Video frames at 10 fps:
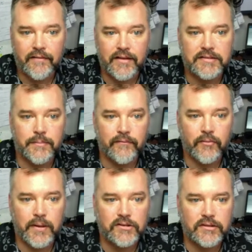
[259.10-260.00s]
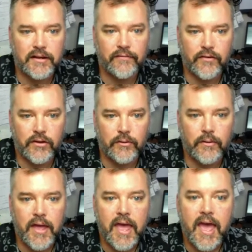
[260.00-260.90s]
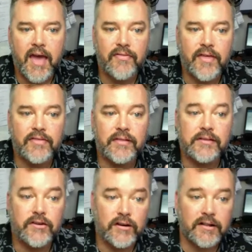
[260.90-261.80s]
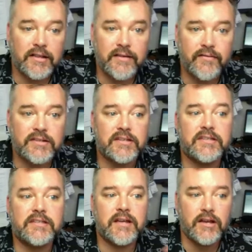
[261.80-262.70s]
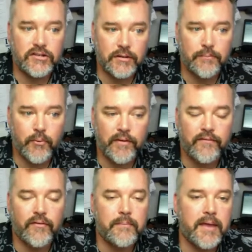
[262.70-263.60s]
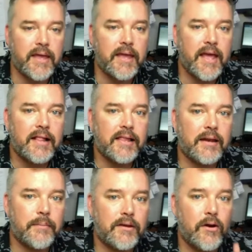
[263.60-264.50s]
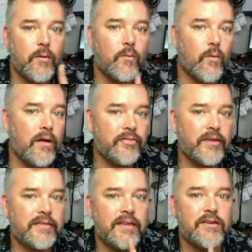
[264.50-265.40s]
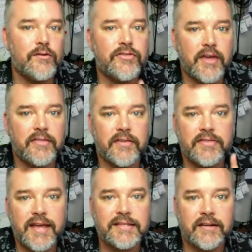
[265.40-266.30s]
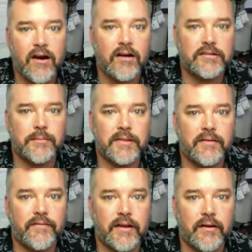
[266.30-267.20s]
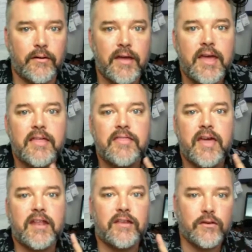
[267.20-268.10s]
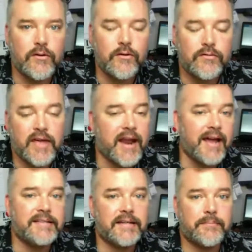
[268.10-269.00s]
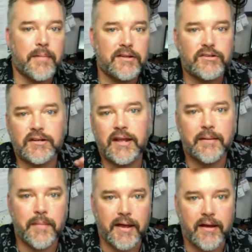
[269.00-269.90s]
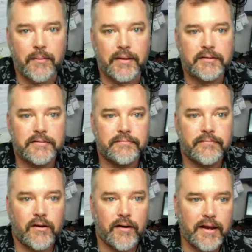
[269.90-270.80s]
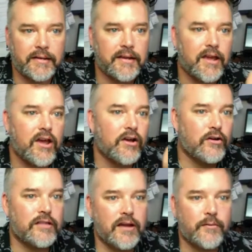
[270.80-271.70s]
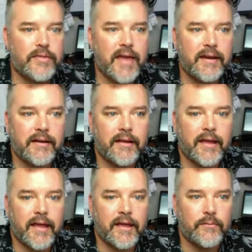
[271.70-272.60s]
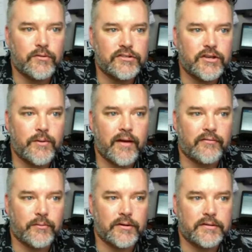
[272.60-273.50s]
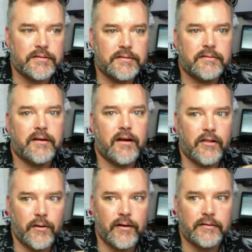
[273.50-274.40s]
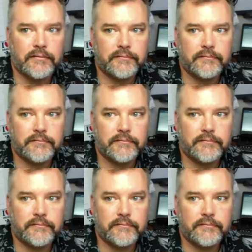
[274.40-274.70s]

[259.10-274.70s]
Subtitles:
I've got some information there for you. And then you're going to leave a discussion point for me, letting me know one thing that you think that they did awesome in the video that I didn't mention in my comments. All right? Good luck with that, and we'll see you afterwards. Aloha.